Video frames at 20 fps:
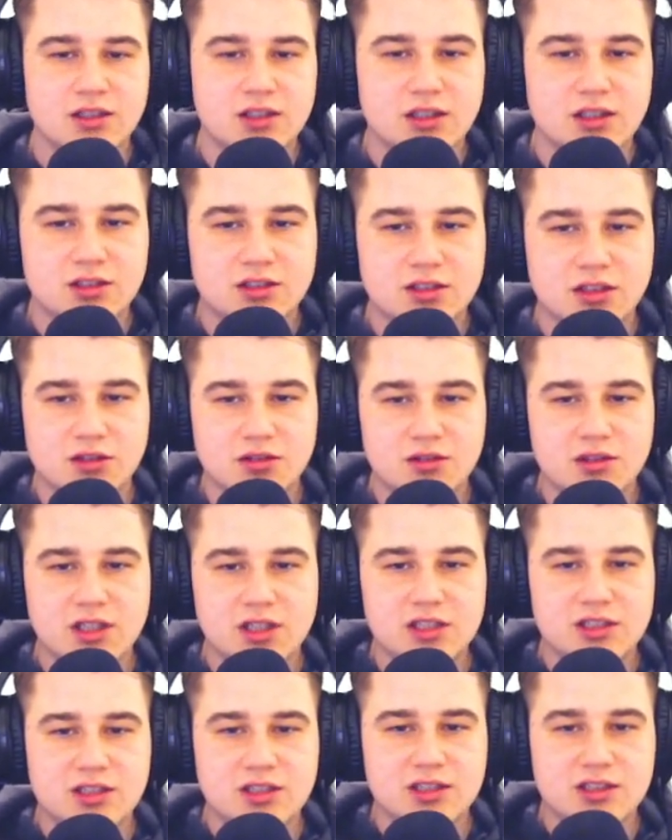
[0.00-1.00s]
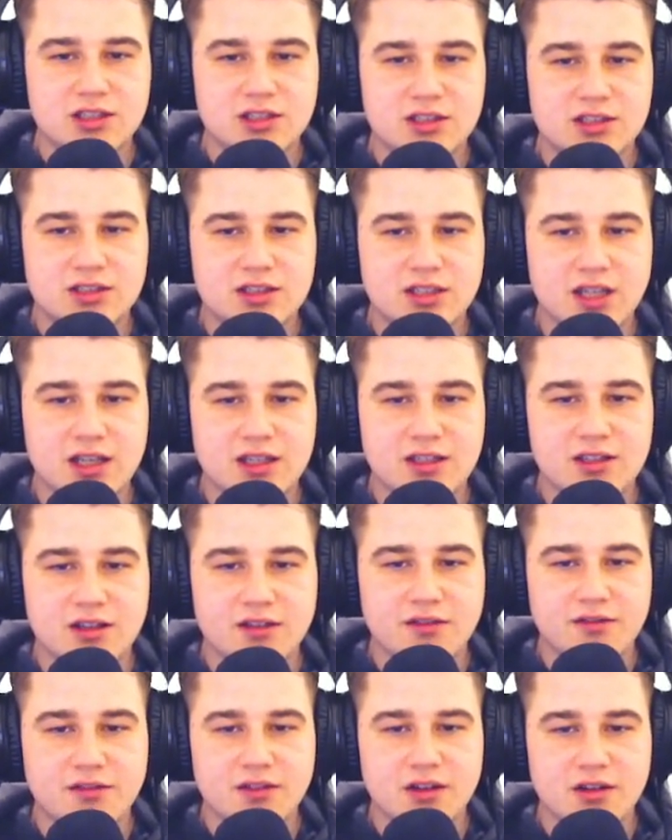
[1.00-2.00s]
So you literally just send
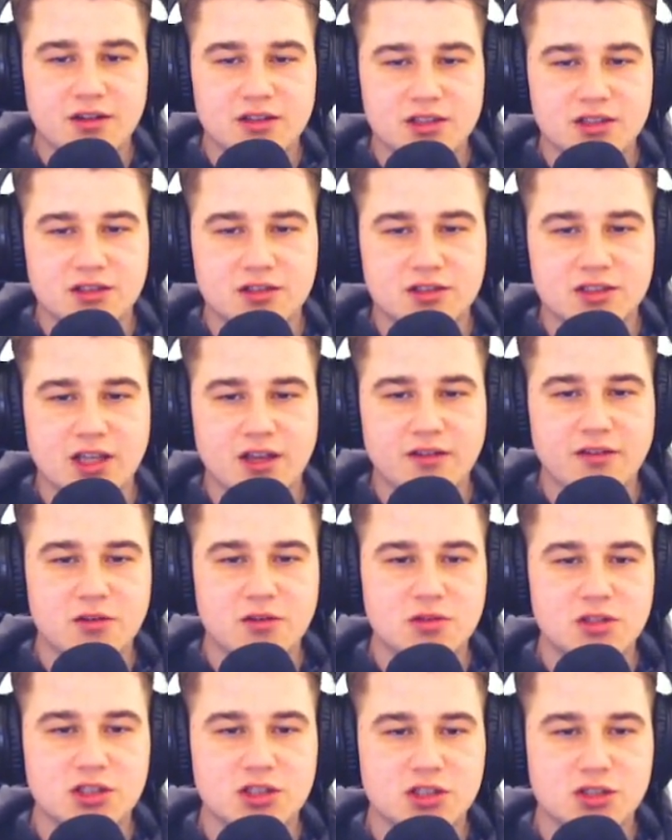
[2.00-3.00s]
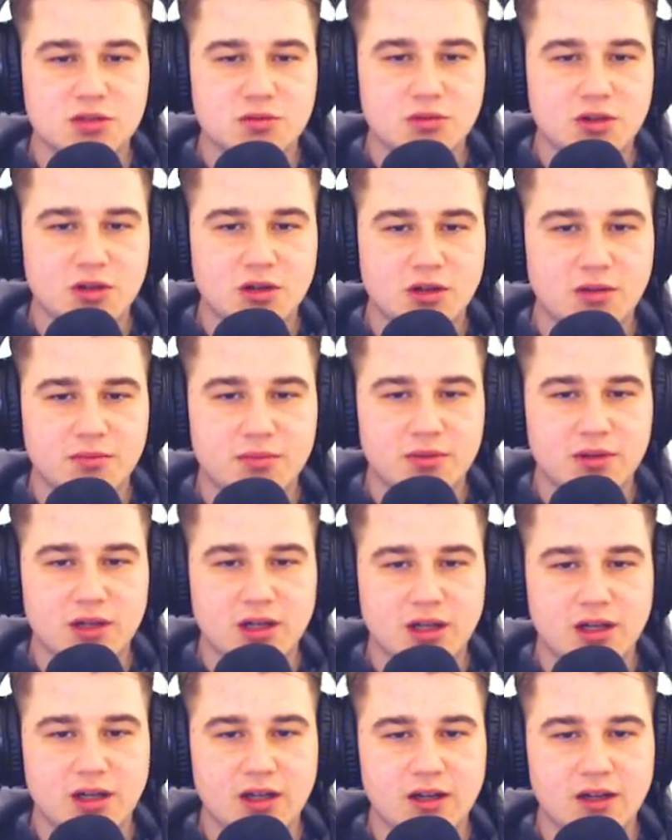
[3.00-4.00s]
so say if I want to swap
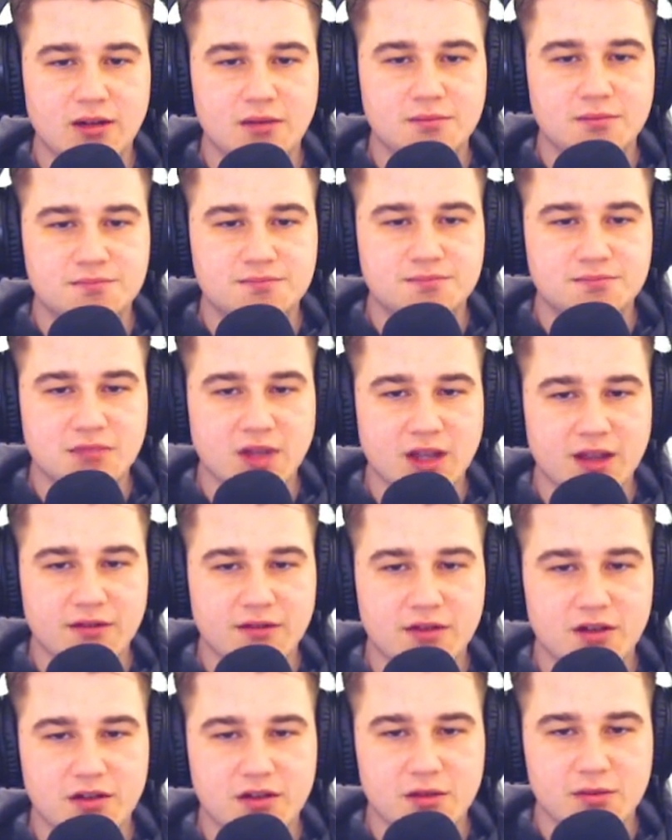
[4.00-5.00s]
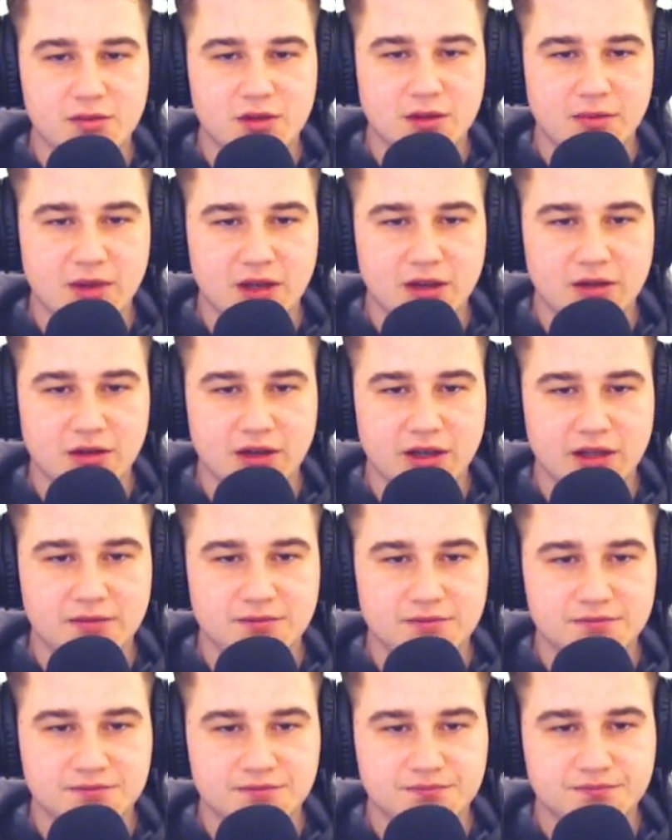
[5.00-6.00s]
Ethereum to Bitcoin,
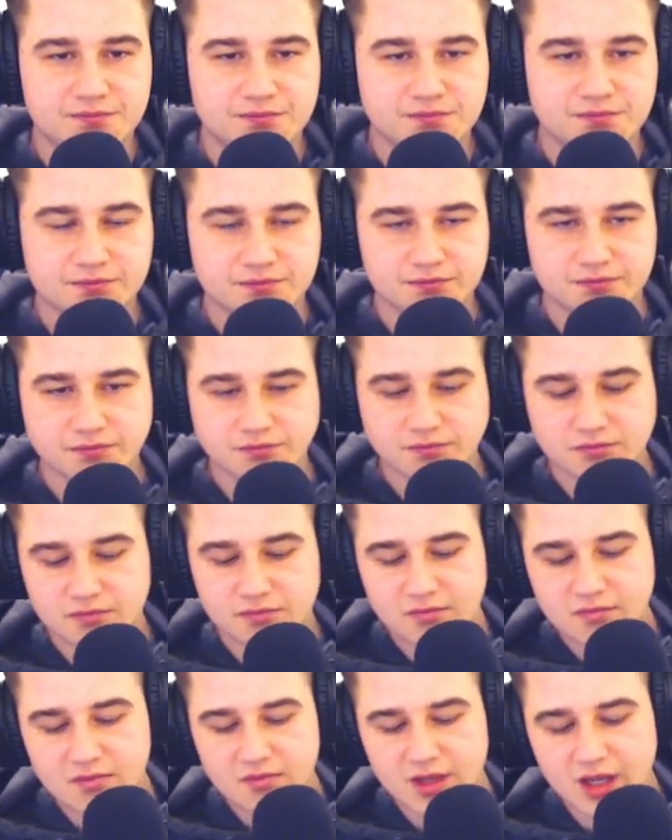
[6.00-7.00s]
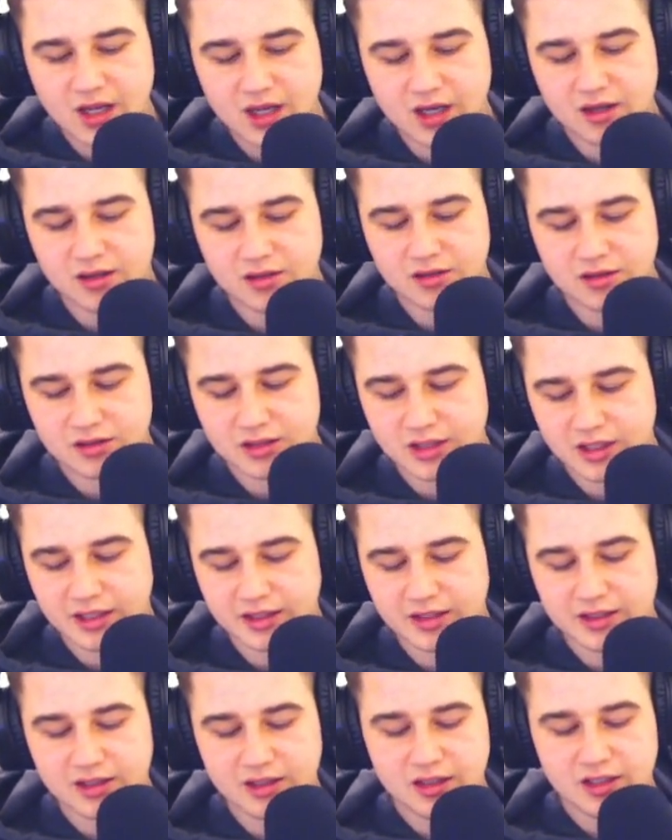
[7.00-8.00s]
and I've got like